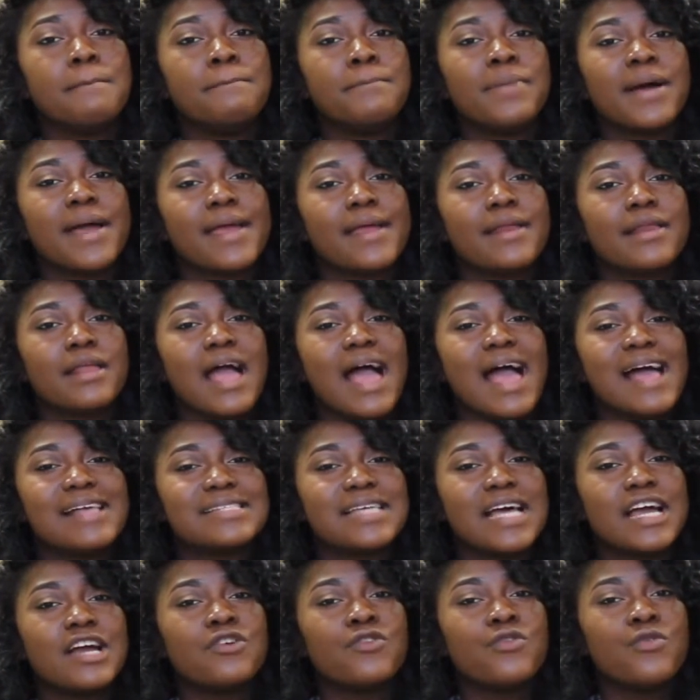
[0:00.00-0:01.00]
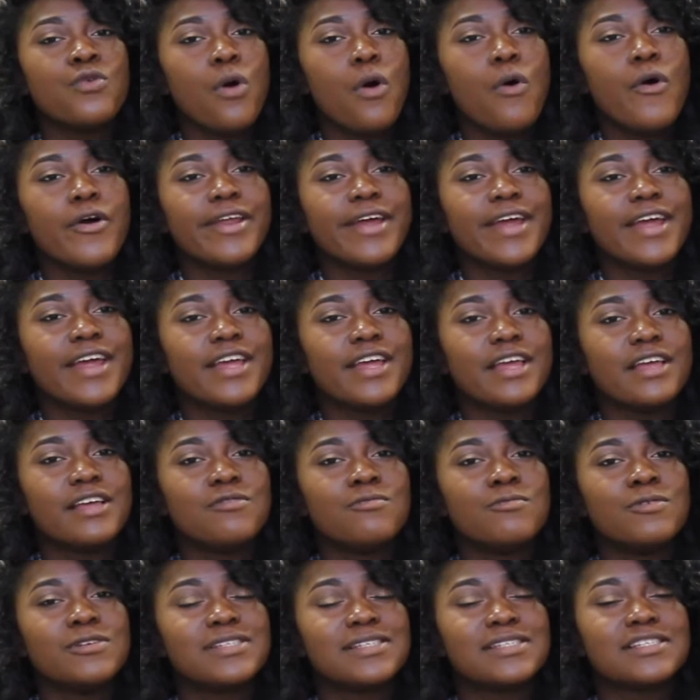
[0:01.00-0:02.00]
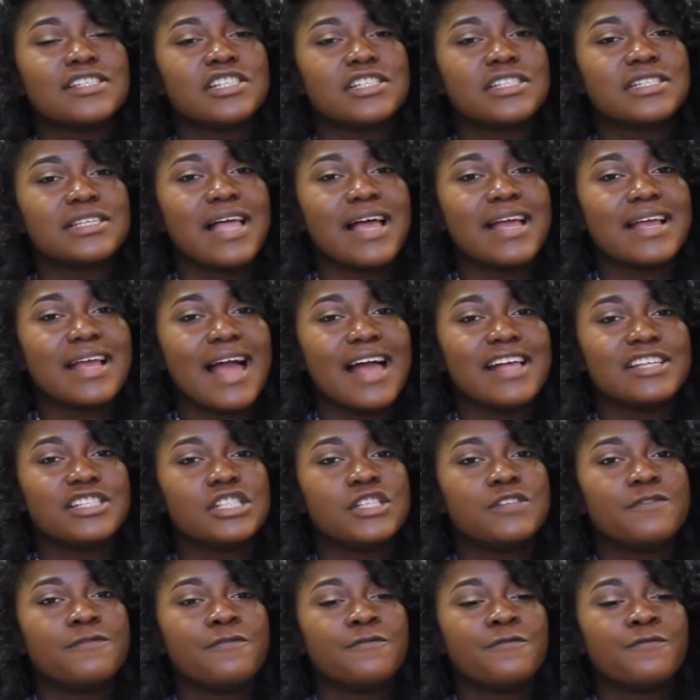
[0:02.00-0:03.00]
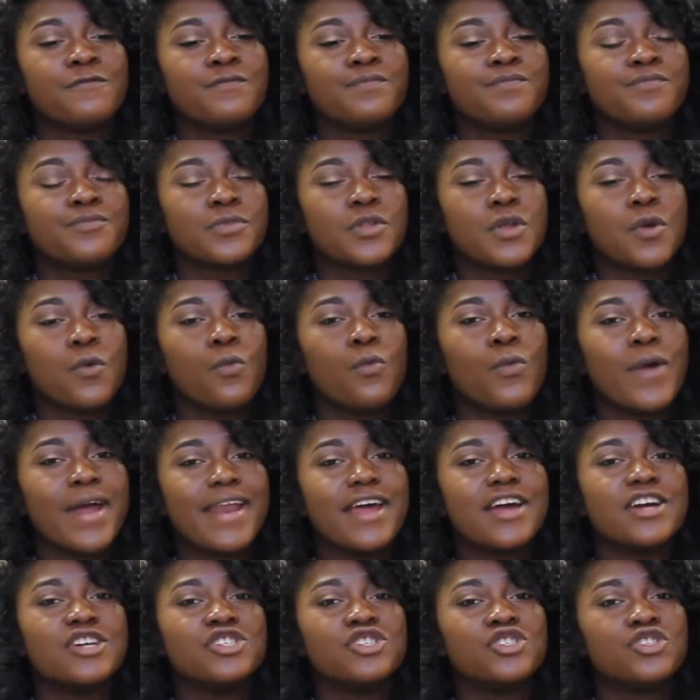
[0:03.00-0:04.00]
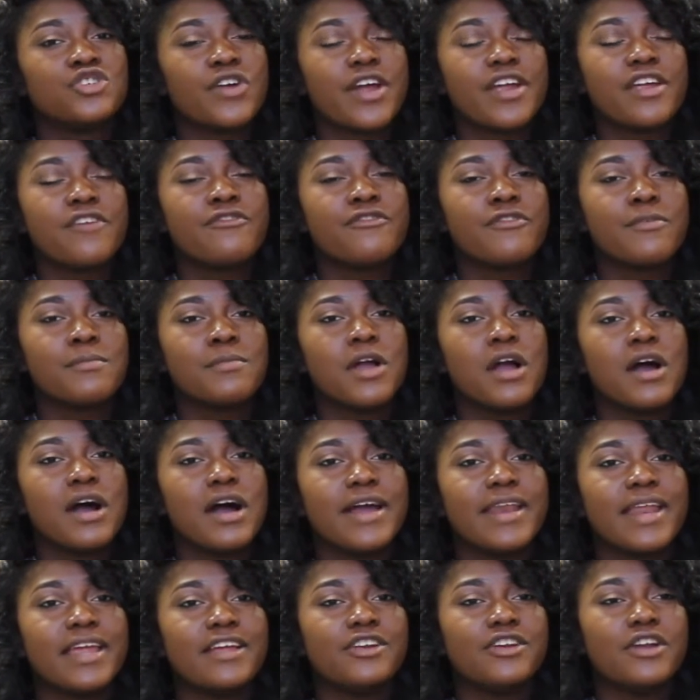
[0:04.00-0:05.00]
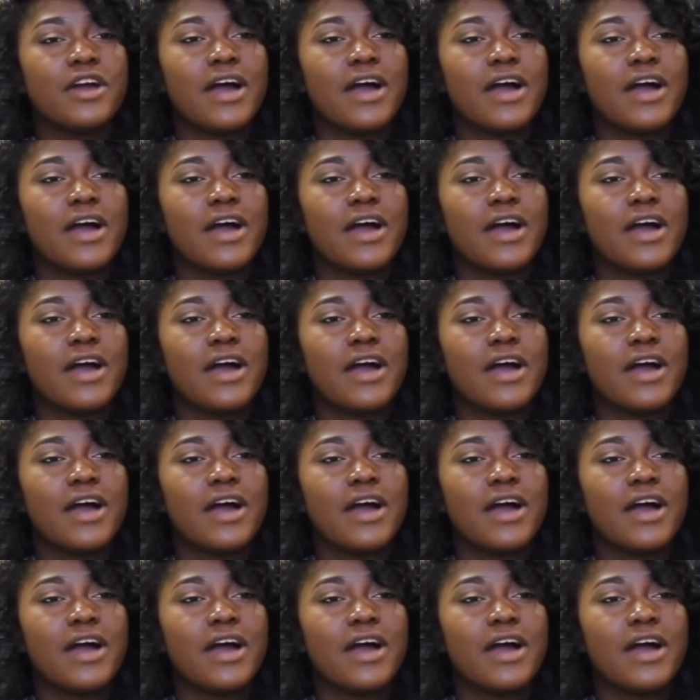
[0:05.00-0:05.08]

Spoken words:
But as I grew older, it was just like I just went astray from God.